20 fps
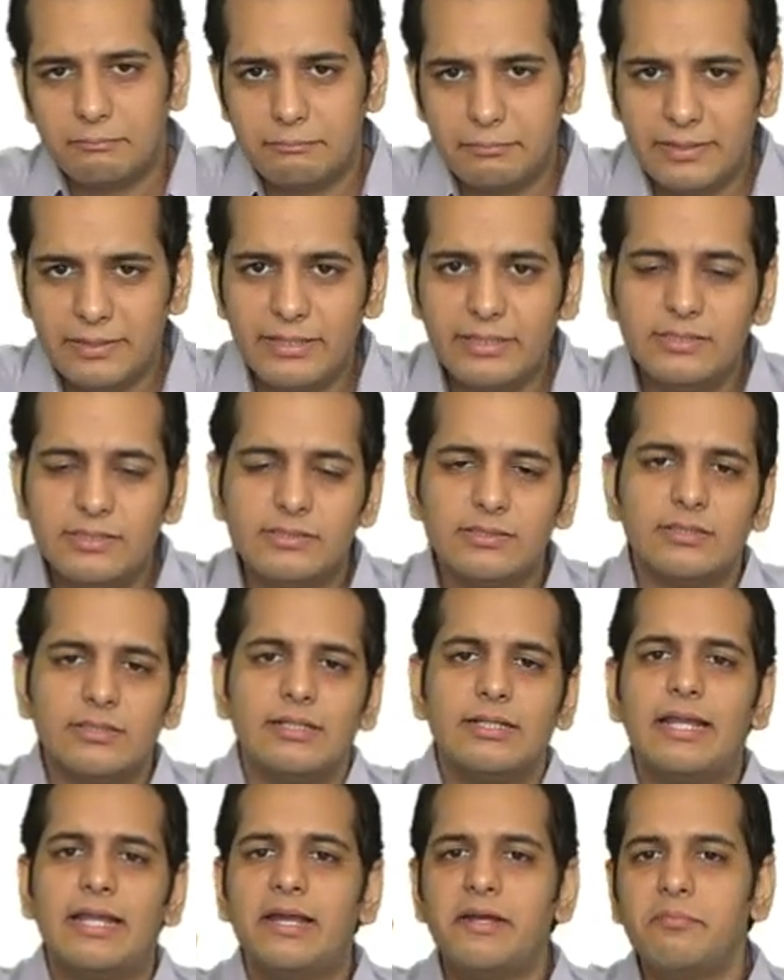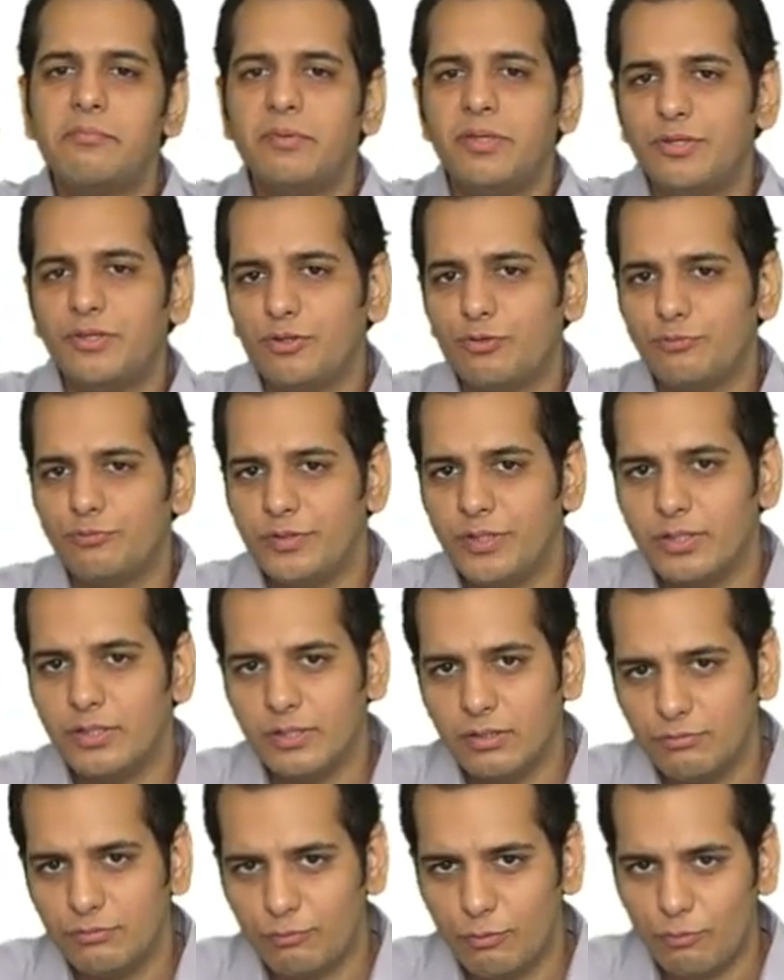please lend me your
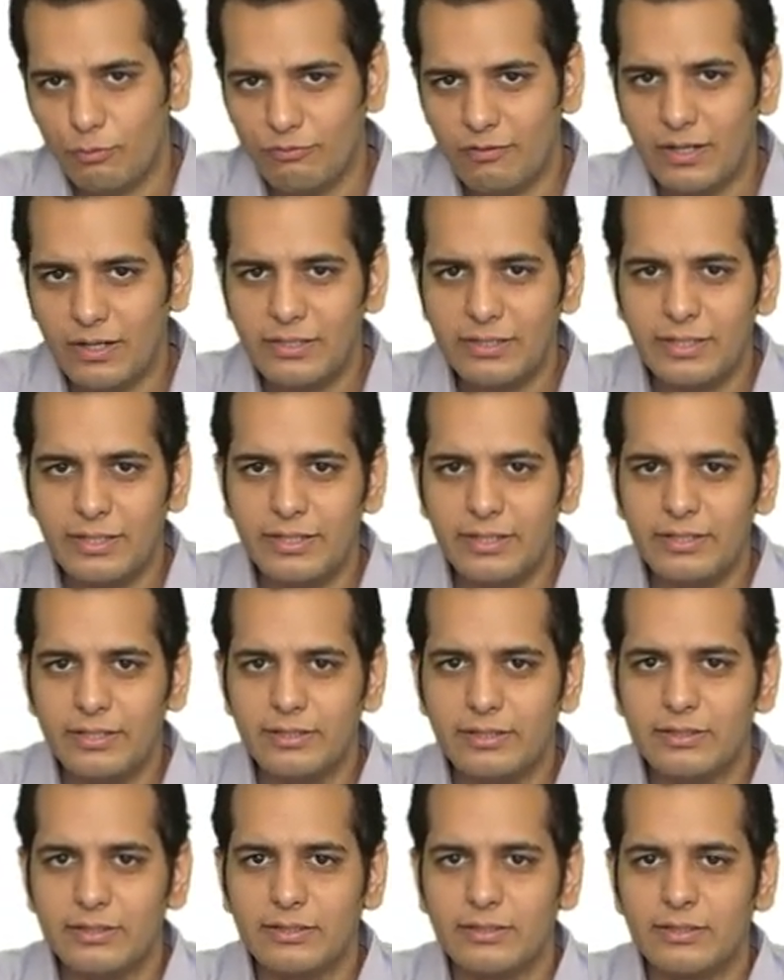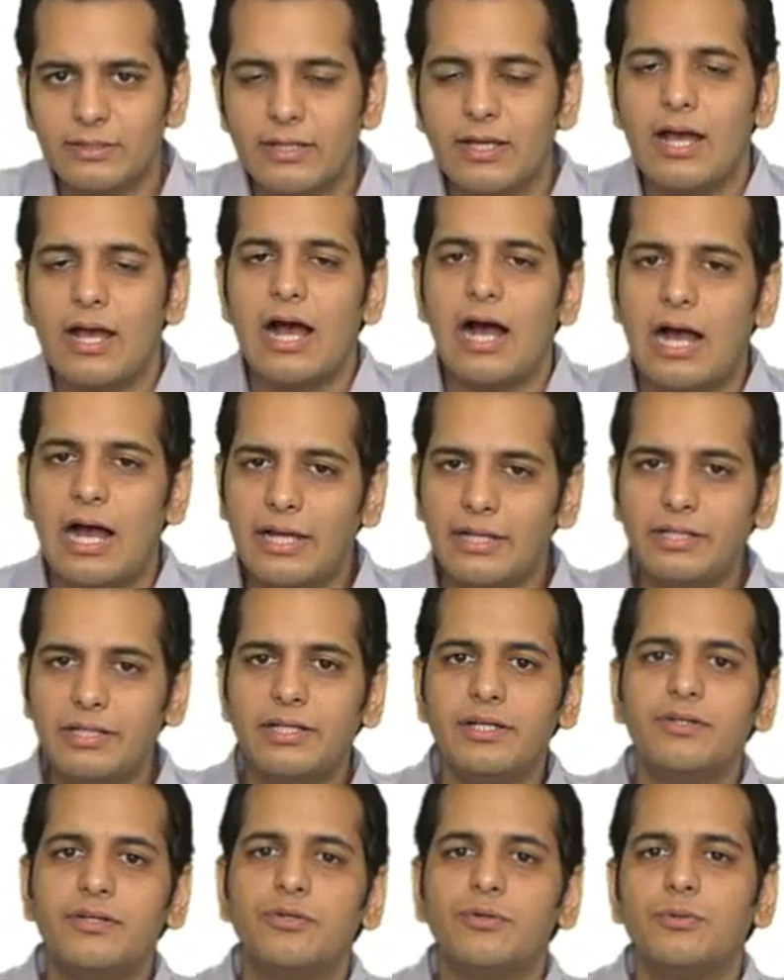vehicle for one day. I
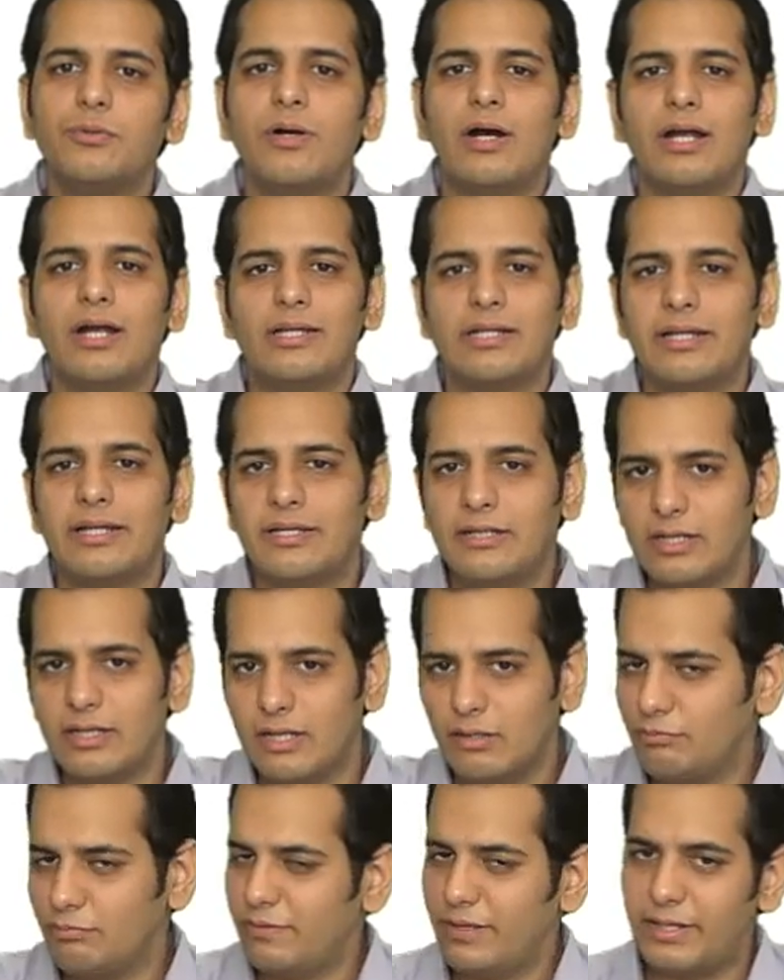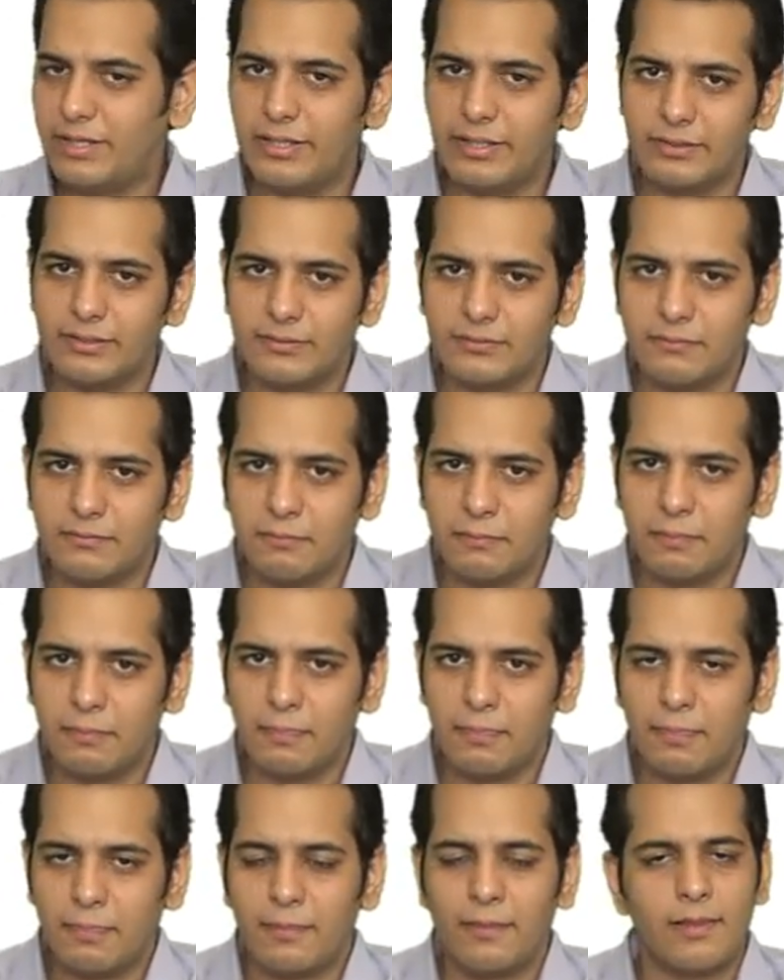need to attend a wedding.
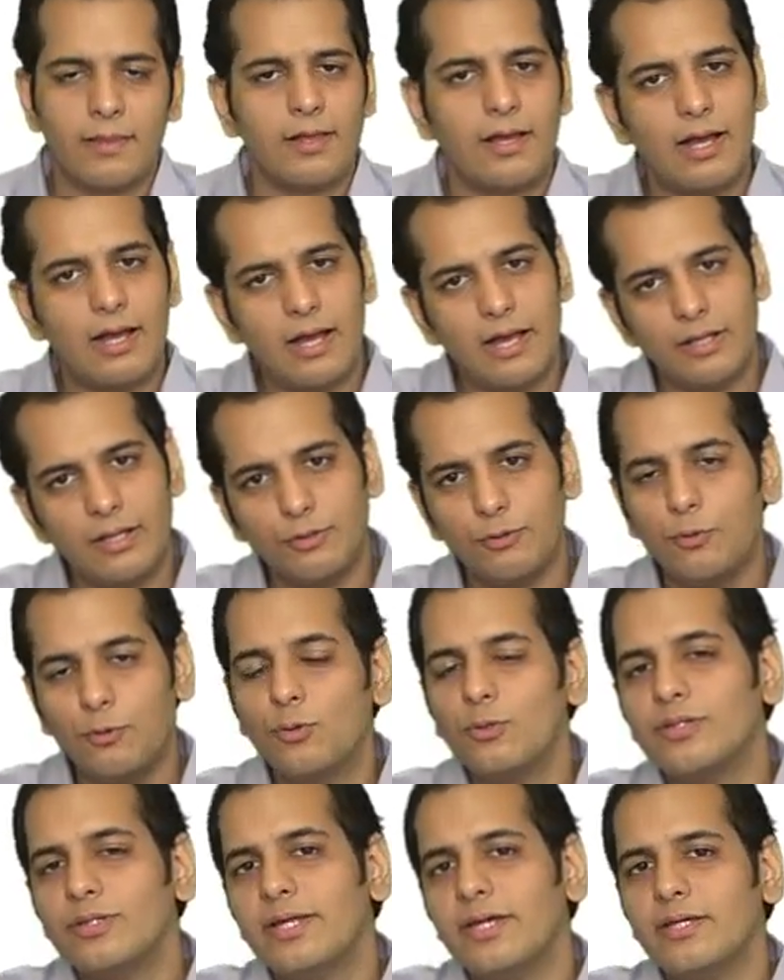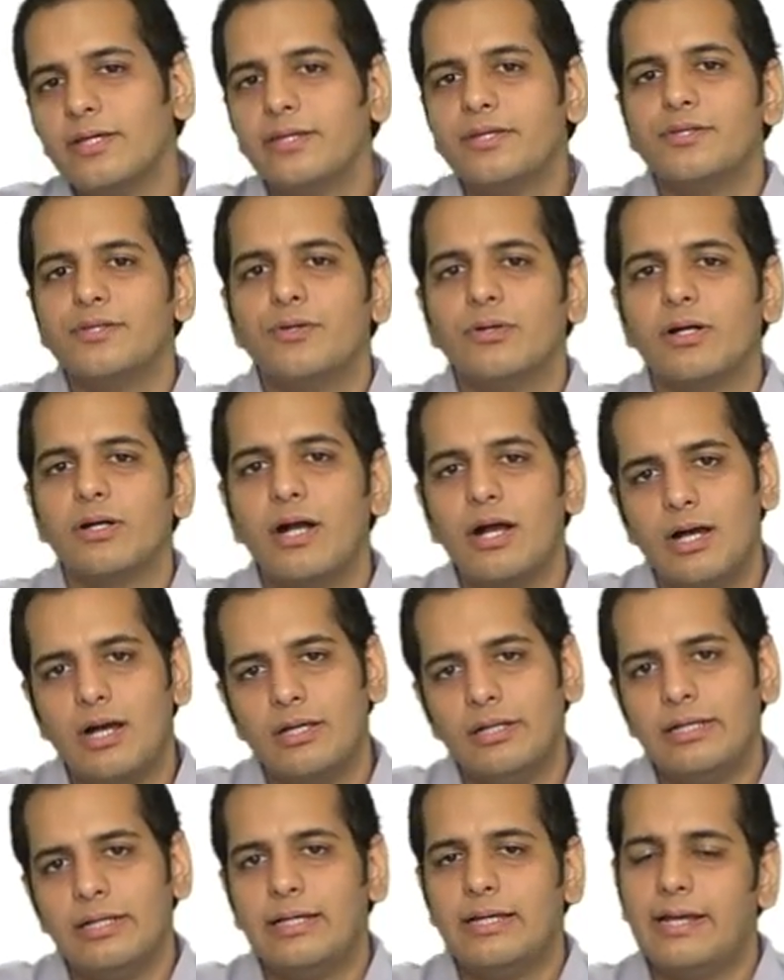I'll go there in your
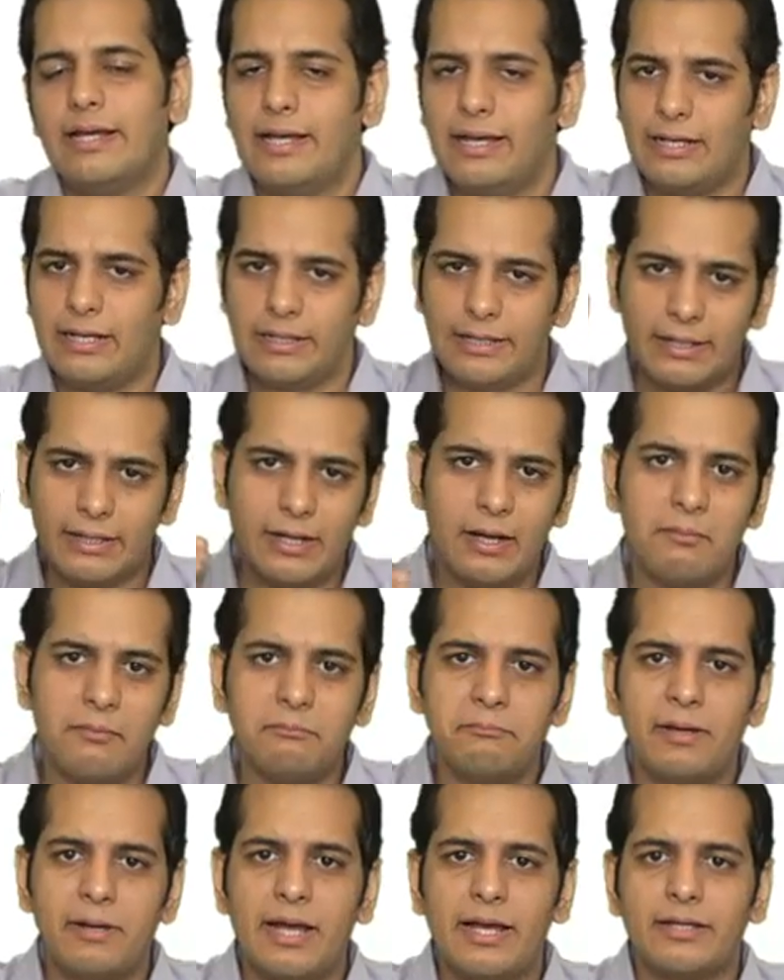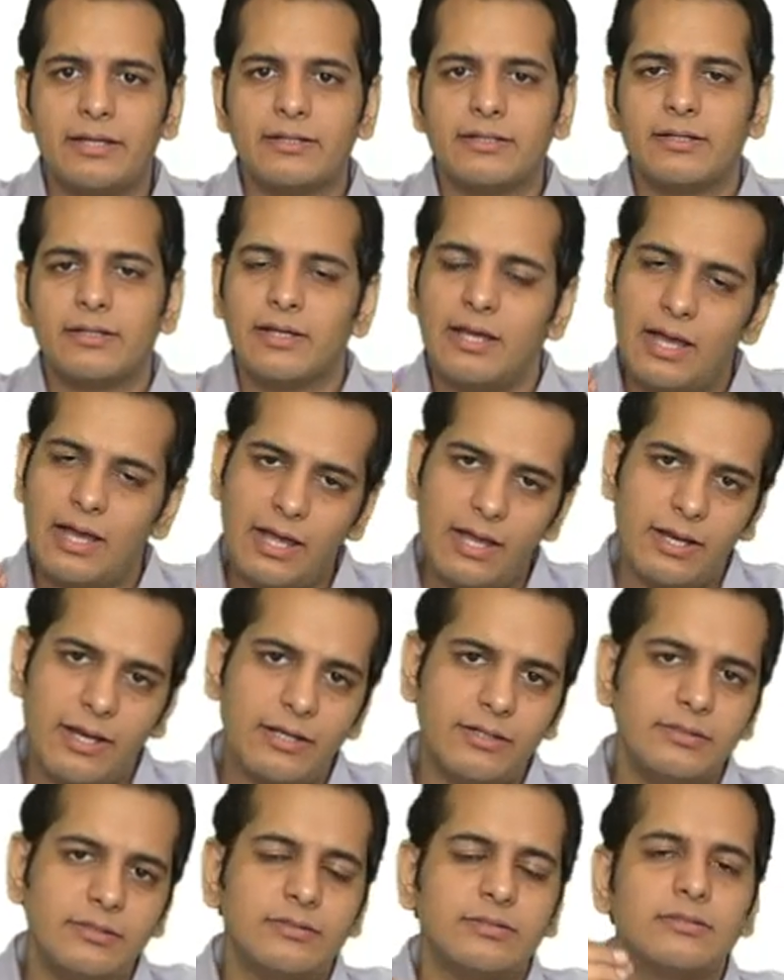car, come back
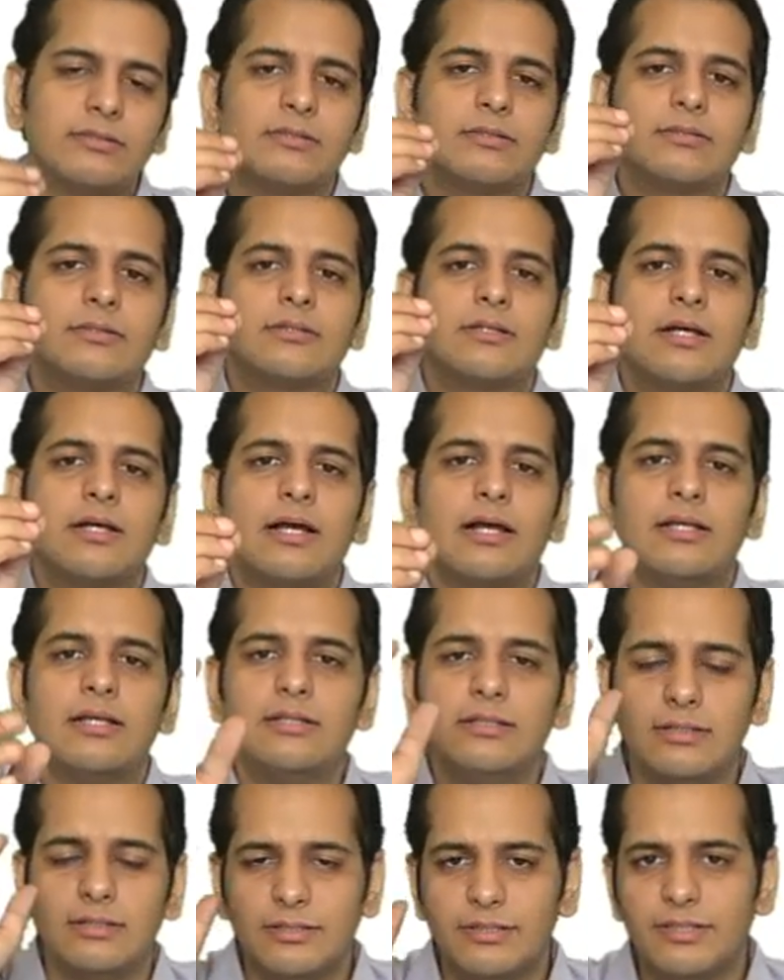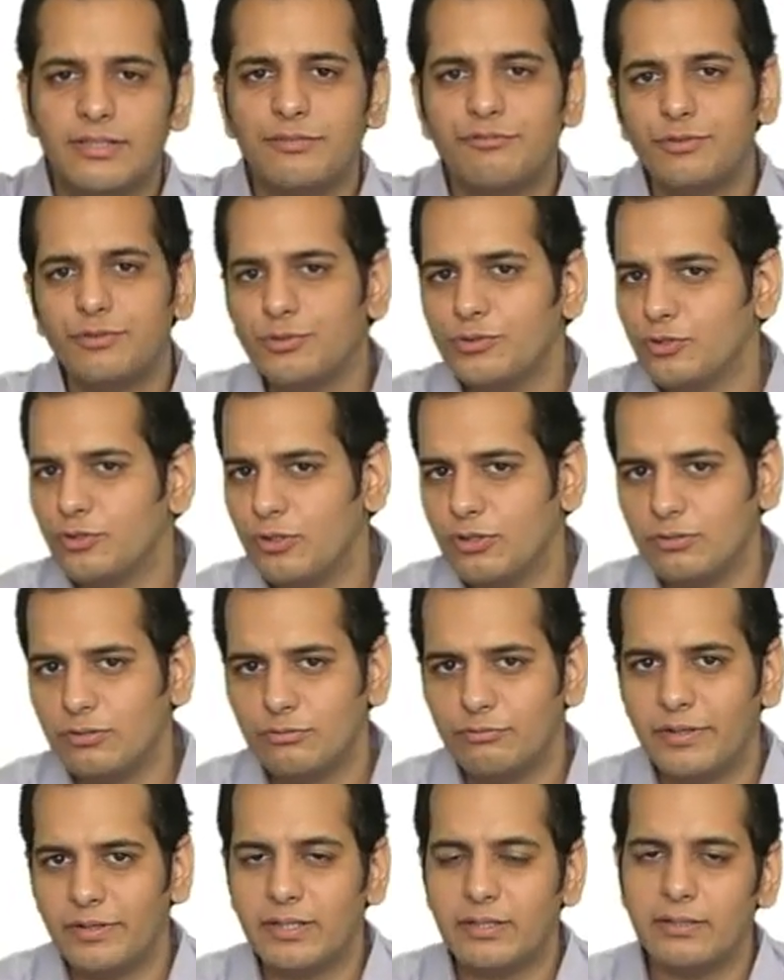and I'll give you your
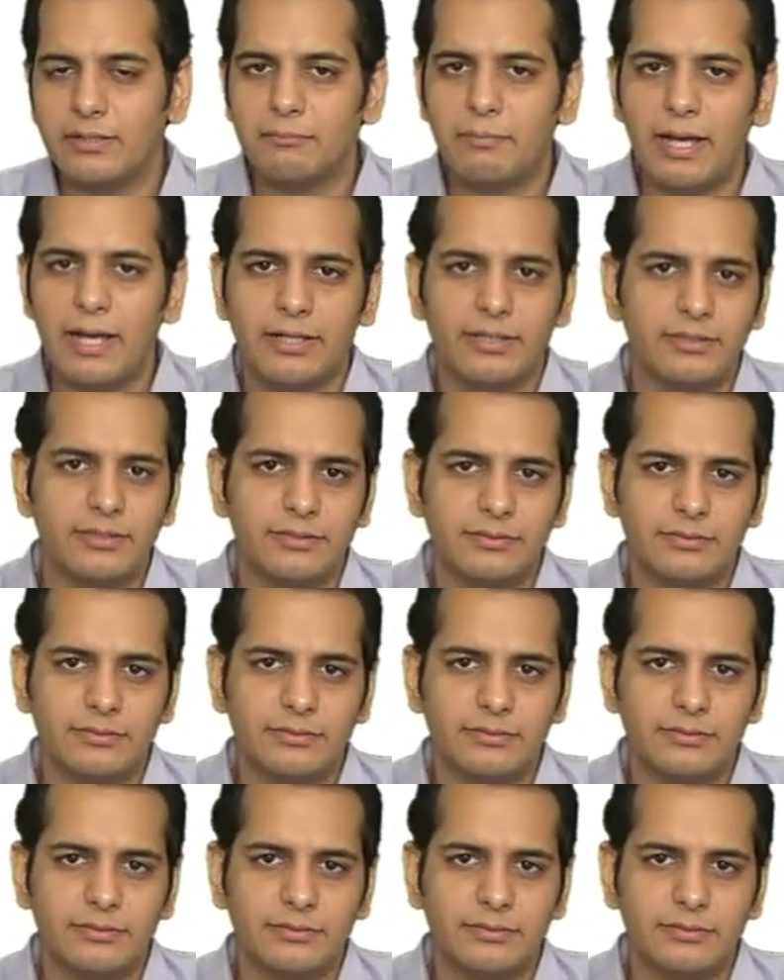vehicle back.